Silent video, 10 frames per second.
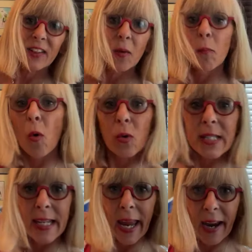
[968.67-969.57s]
the most
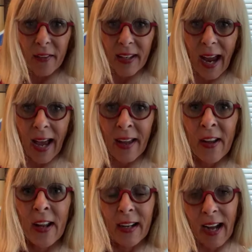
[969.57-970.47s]
area
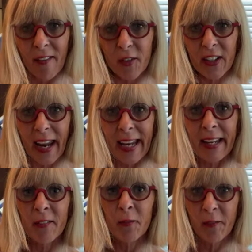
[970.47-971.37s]
covered
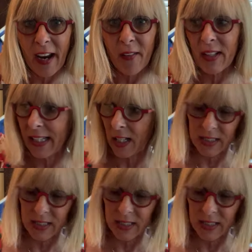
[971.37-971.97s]
in very little